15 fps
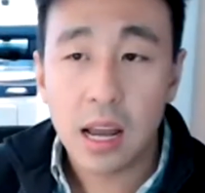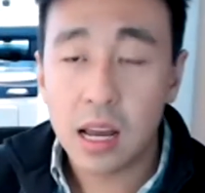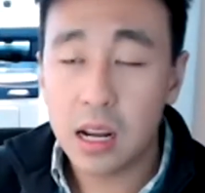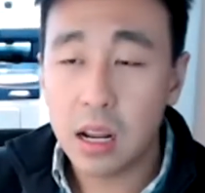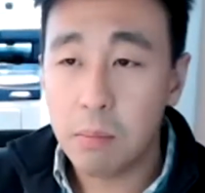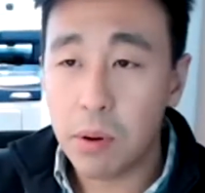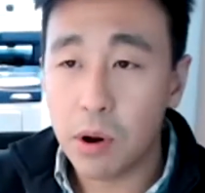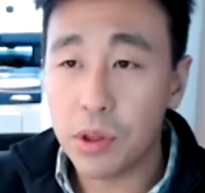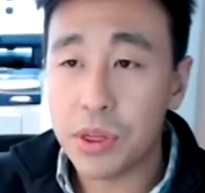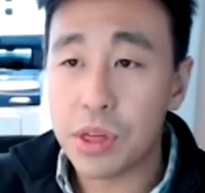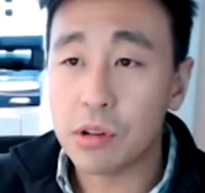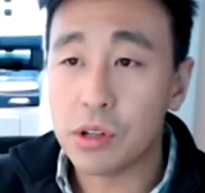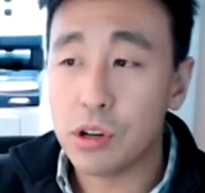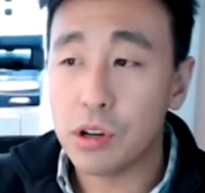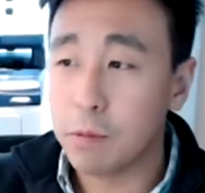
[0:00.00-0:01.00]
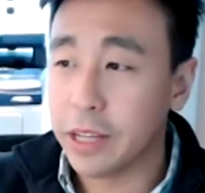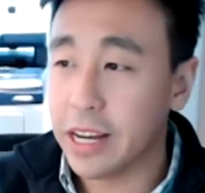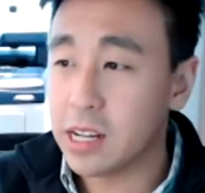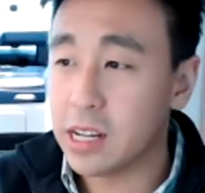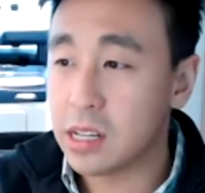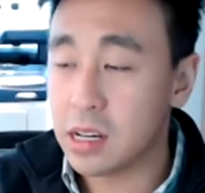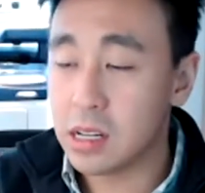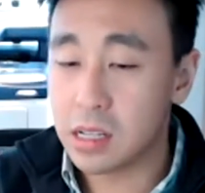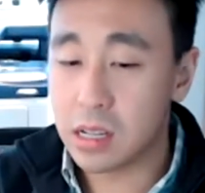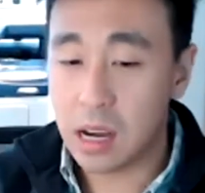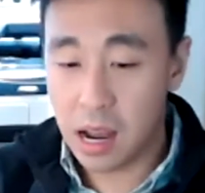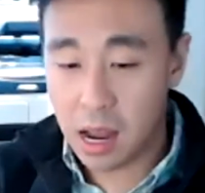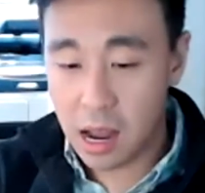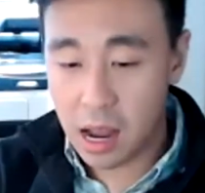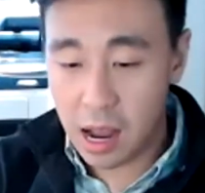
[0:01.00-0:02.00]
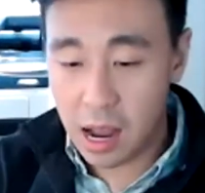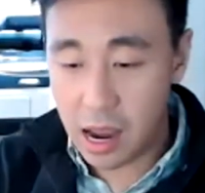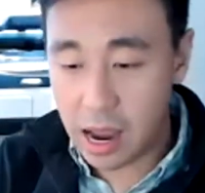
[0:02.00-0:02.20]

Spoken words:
And in both those 2 places, I